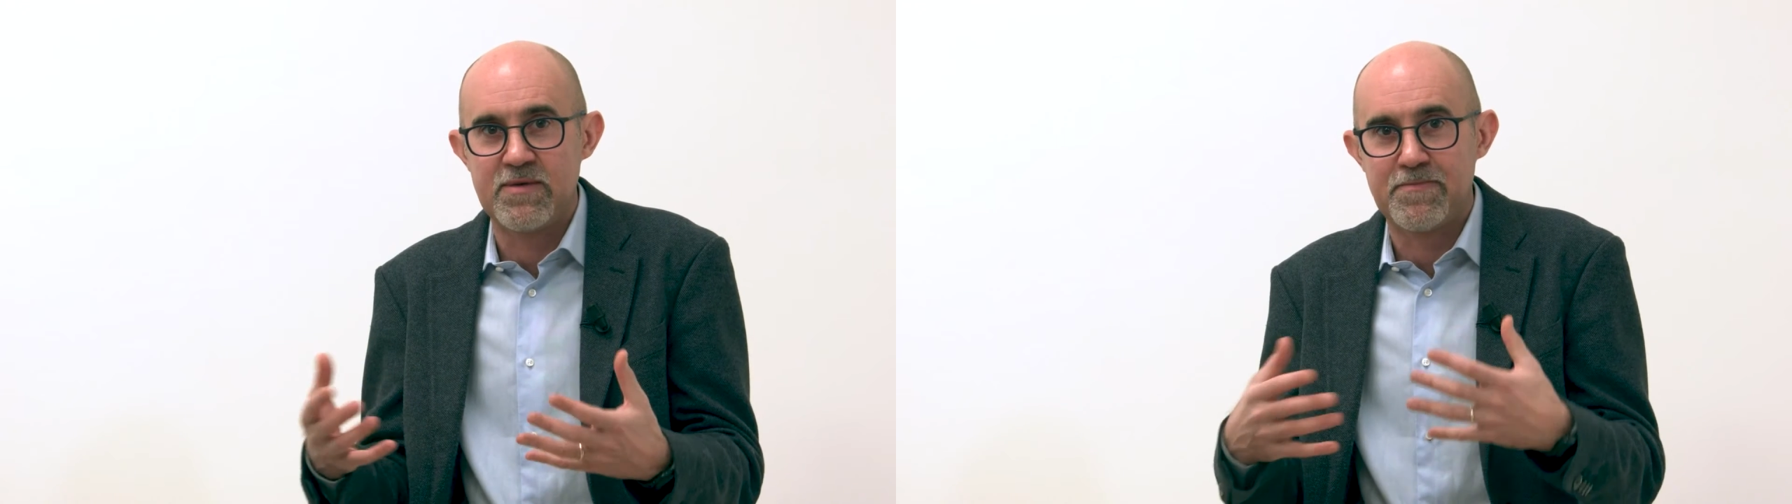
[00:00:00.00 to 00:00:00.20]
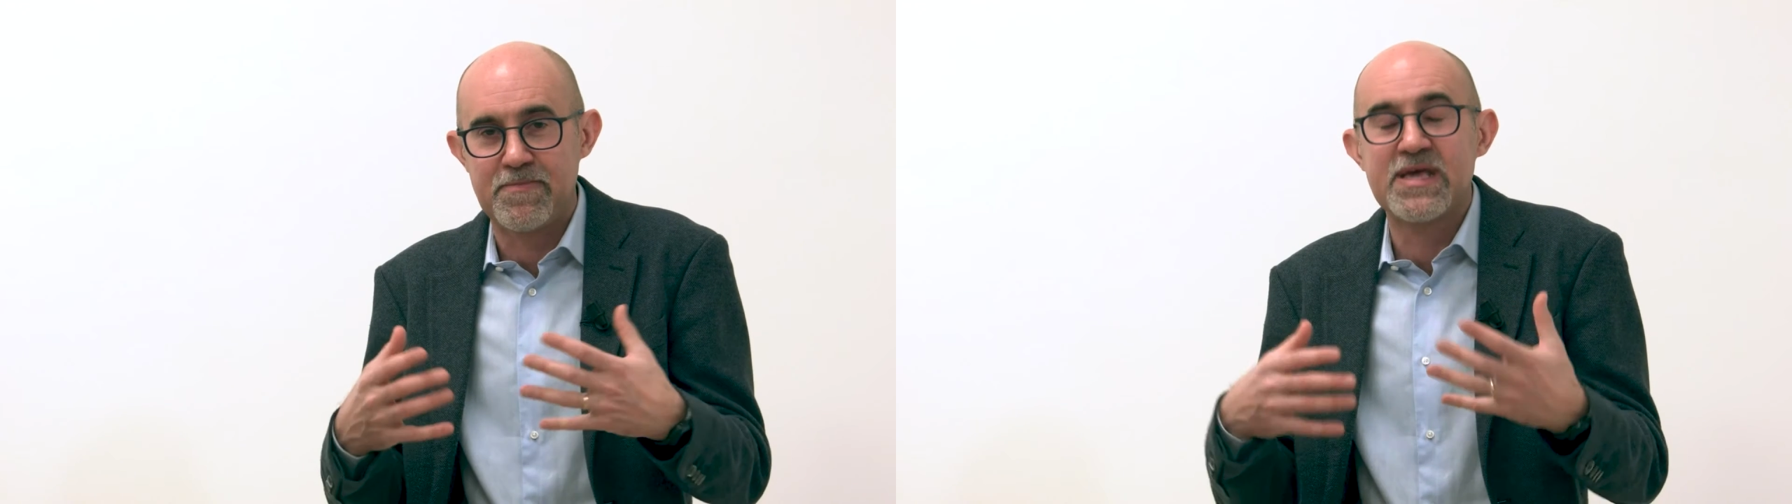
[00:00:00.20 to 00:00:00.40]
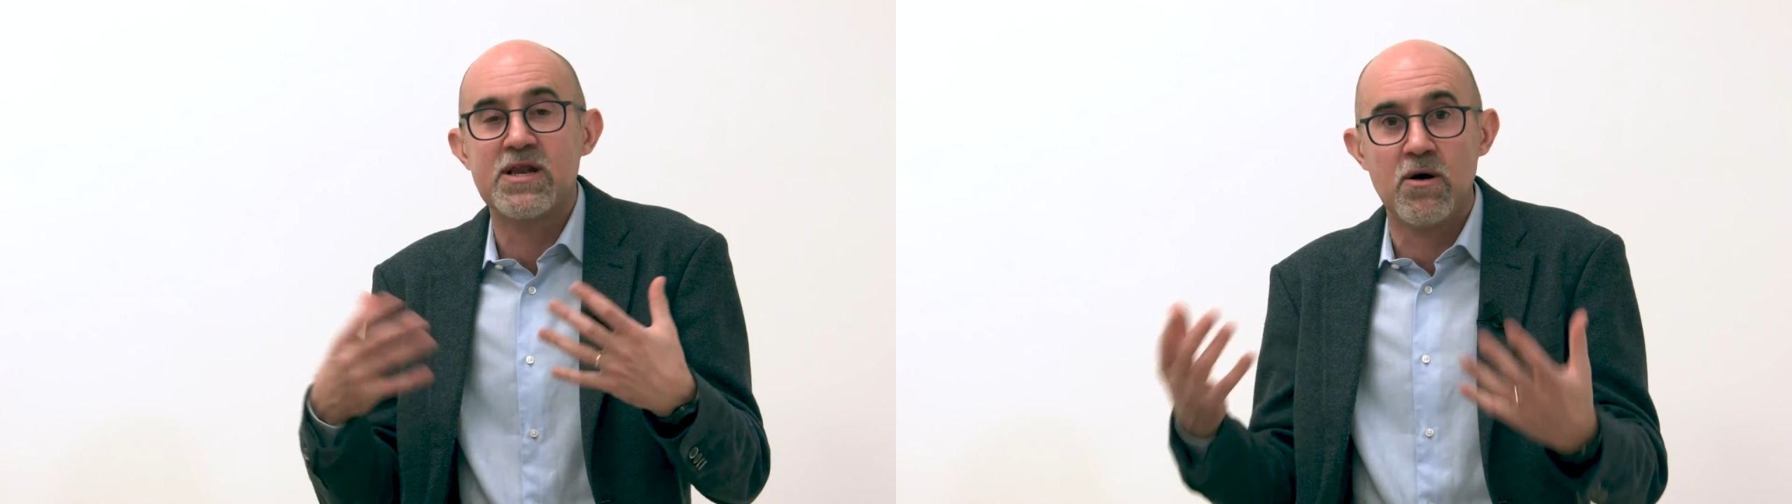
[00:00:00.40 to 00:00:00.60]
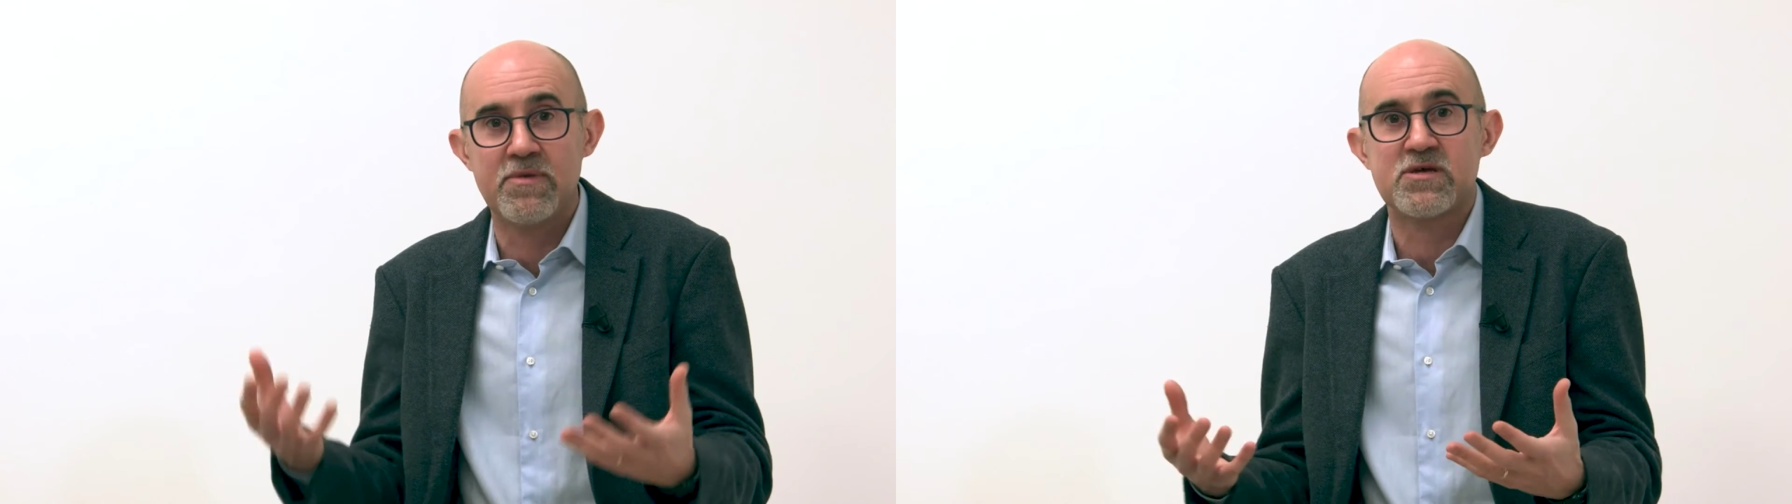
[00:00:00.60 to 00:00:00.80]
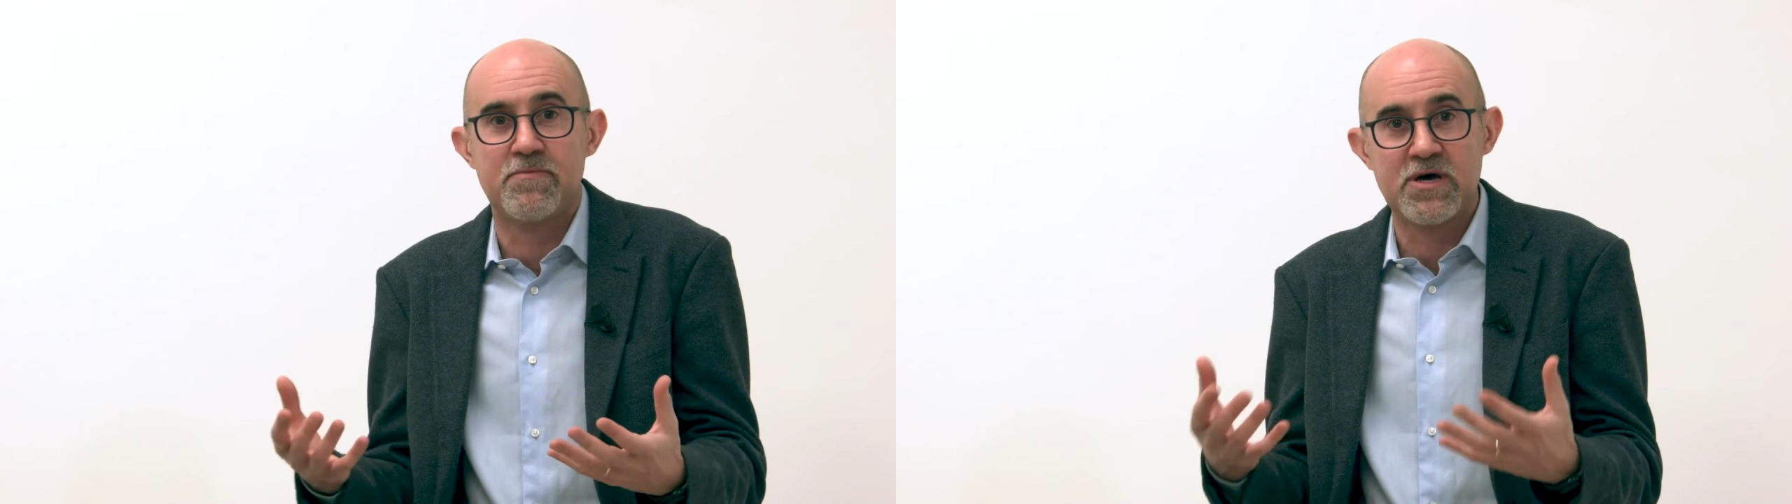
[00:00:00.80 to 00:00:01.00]
because of
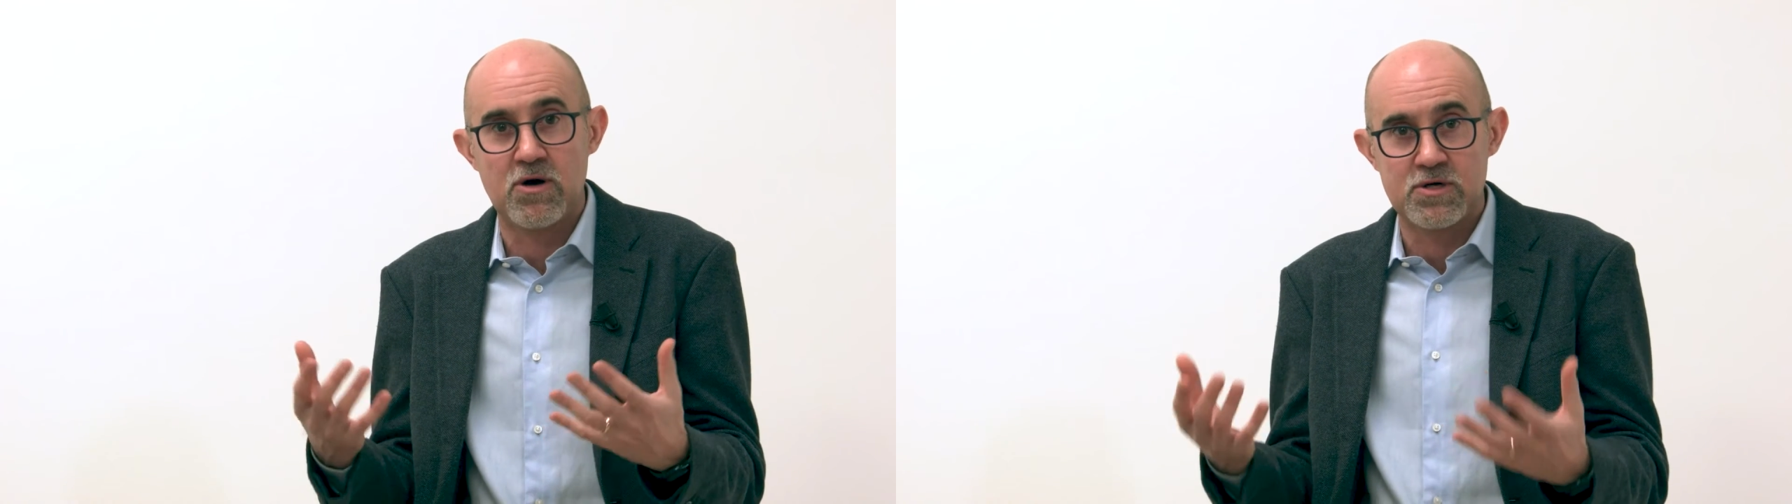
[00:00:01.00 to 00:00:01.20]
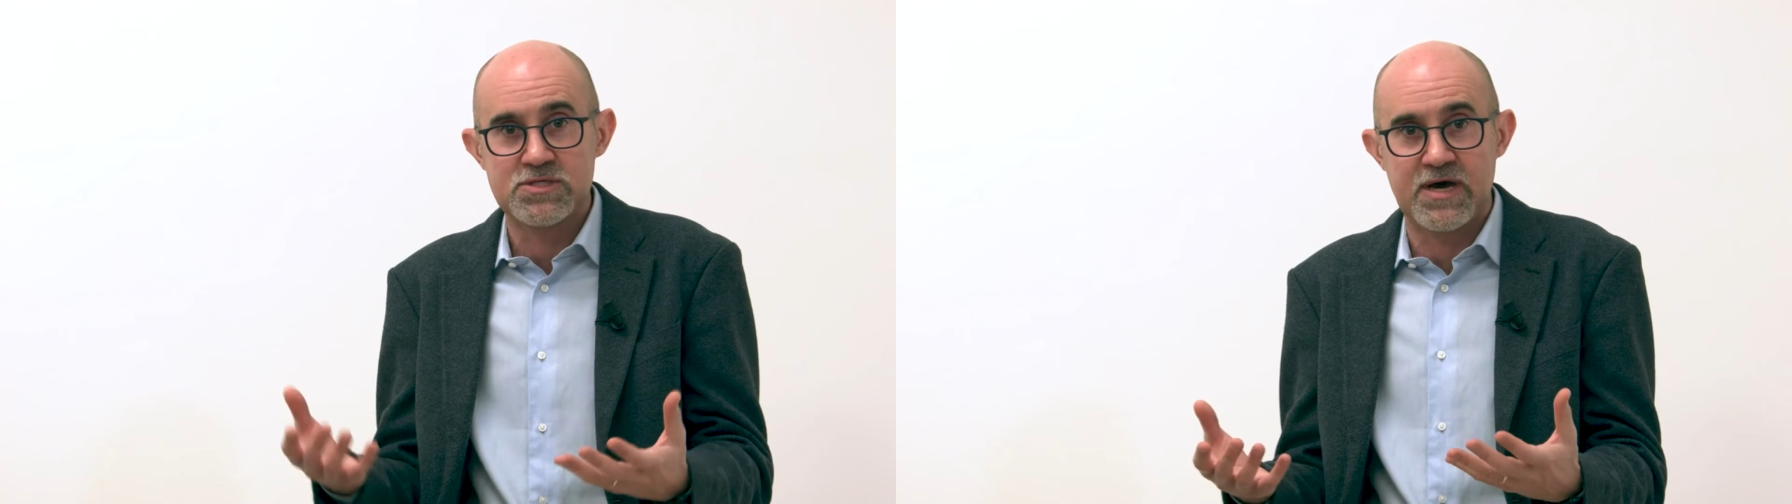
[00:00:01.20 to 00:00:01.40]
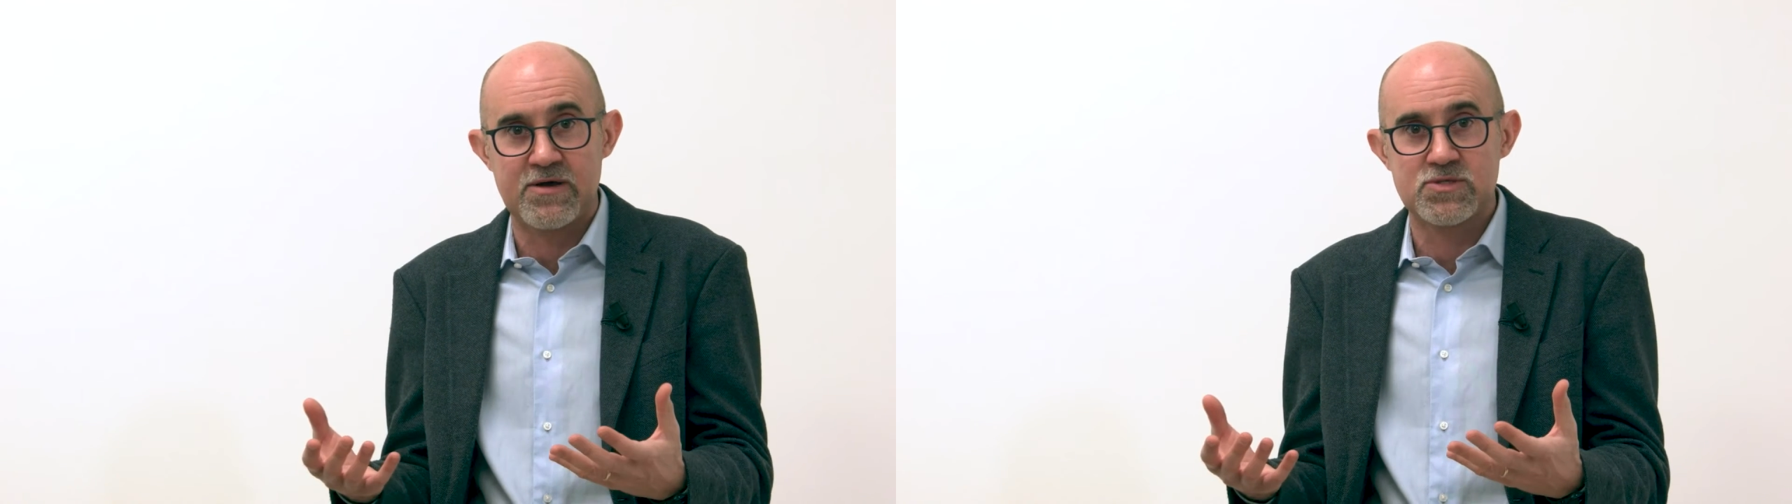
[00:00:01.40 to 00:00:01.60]
the higher